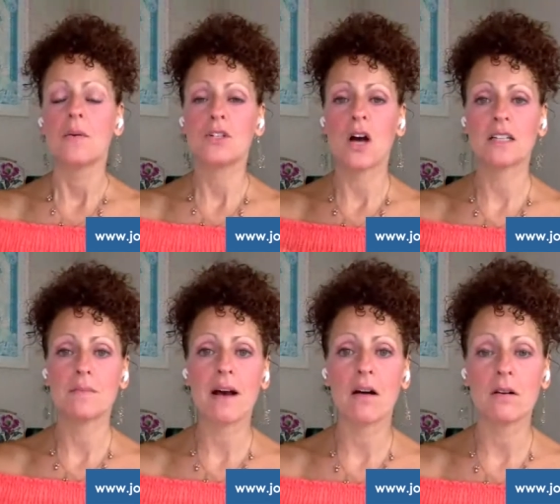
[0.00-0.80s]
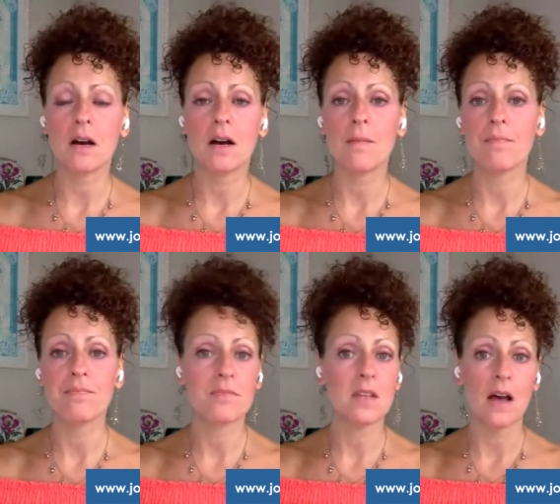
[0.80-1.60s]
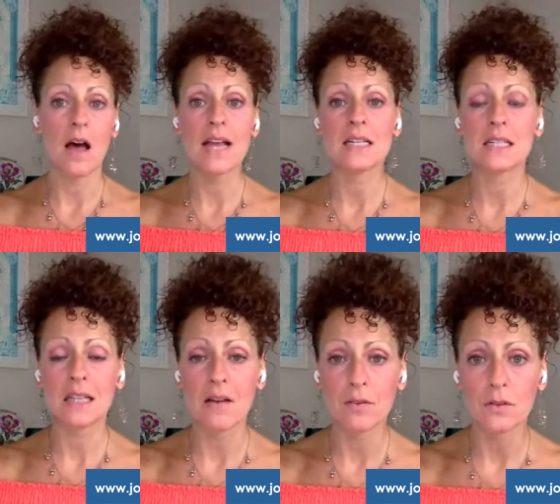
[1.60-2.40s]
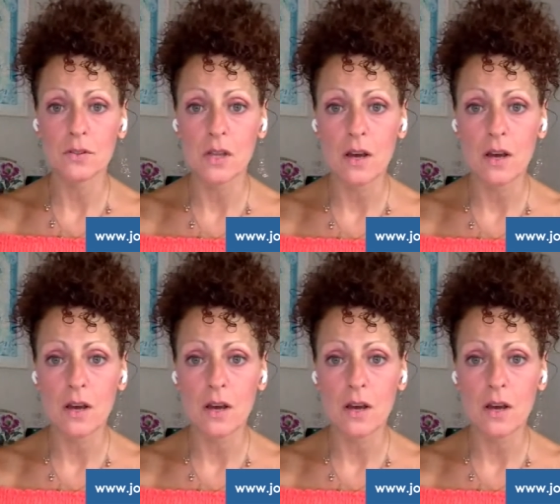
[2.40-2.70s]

We talked about um, heightened levels